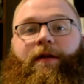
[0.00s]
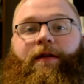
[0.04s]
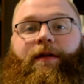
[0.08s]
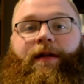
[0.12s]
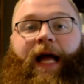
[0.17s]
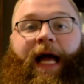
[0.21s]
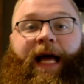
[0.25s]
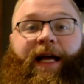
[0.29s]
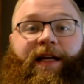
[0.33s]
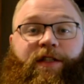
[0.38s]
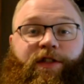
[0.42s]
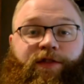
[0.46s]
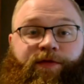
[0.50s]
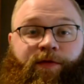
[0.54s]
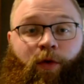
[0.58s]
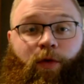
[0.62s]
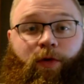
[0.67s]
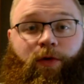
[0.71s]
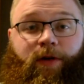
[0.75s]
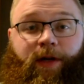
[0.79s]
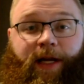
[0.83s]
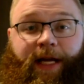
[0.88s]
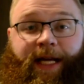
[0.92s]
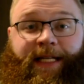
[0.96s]
As
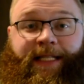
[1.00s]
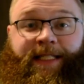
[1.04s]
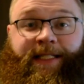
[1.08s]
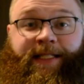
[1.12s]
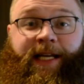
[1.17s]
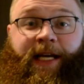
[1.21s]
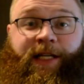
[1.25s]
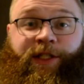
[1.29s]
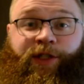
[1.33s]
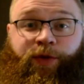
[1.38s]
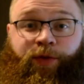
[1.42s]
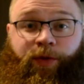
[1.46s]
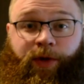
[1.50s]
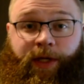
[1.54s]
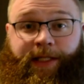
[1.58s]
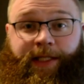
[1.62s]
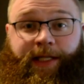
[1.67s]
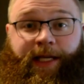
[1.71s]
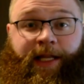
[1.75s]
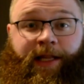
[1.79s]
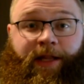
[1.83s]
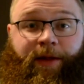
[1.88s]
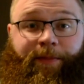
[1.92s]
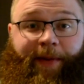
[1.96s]
for accessories
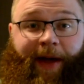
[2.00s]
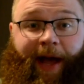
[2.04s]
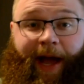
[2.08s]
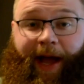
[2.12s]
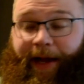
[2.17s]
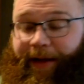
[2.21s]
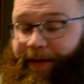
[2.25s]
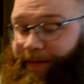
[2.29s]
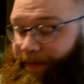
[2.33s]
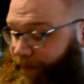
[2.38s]
in the bag,